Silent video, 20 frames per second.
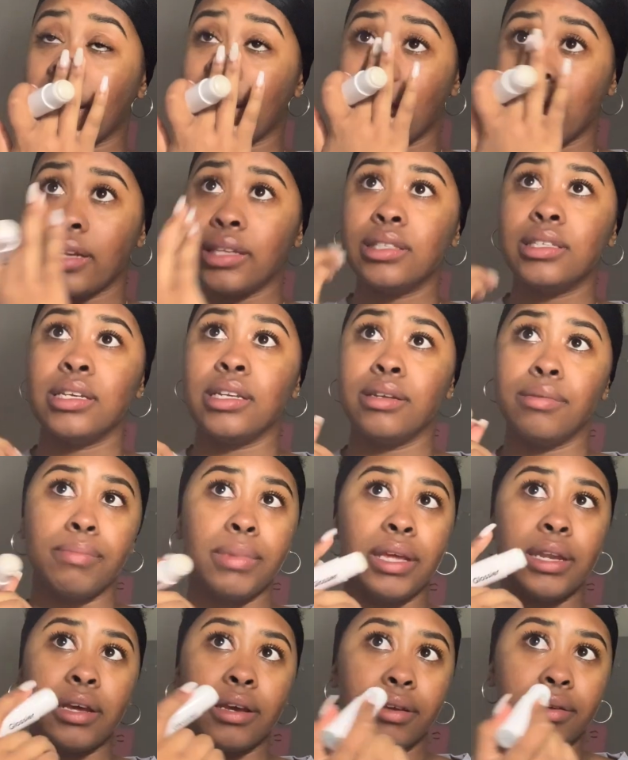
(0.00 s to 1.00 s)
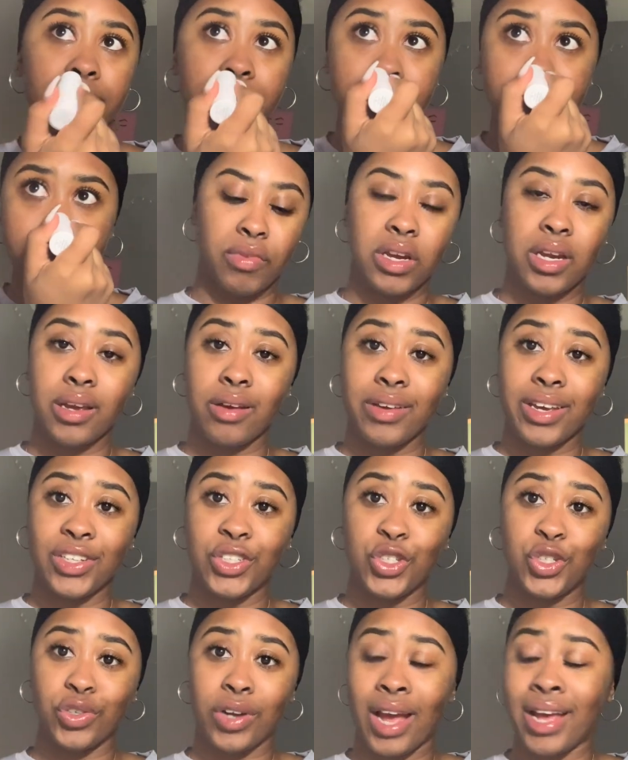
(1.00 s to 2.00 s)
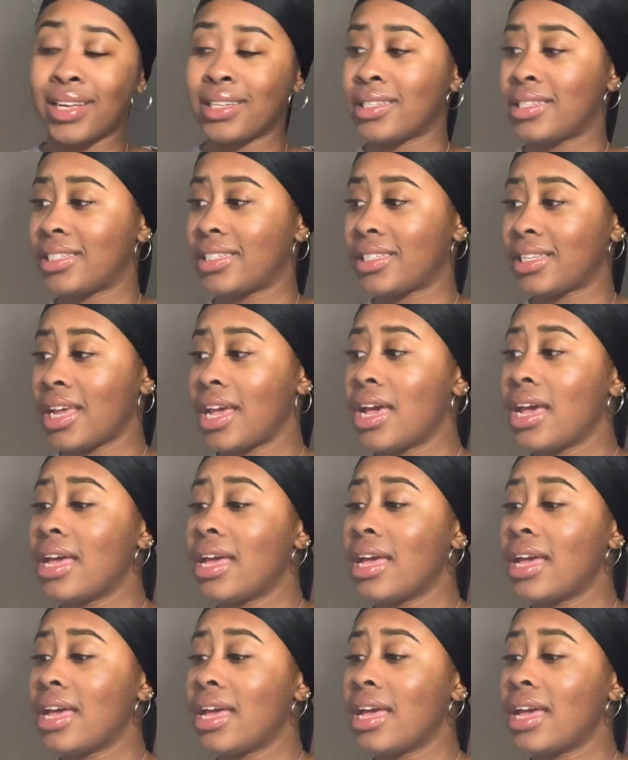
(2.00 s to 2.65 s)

I didn't mean it. I'm gonna go get dressed,